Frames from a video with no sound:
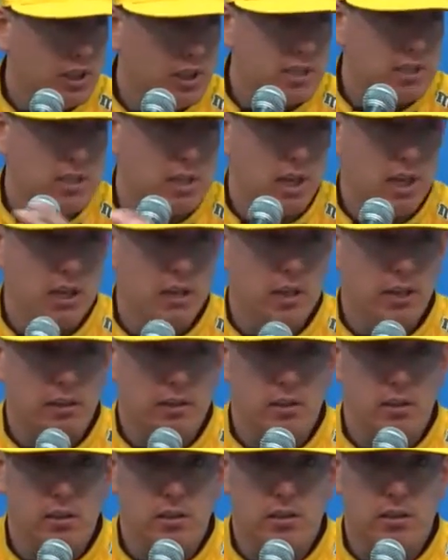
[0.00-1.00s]
let's say,
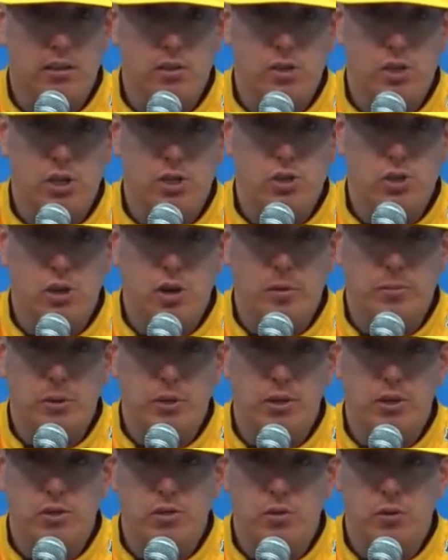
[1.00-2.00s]
like the JGR
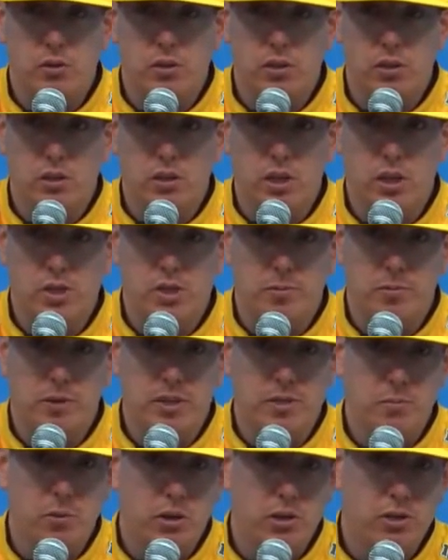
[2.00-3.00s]
bunch or the
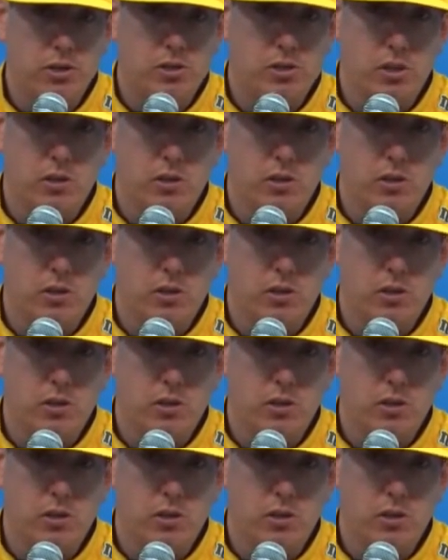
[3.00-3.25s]
HMS bunch.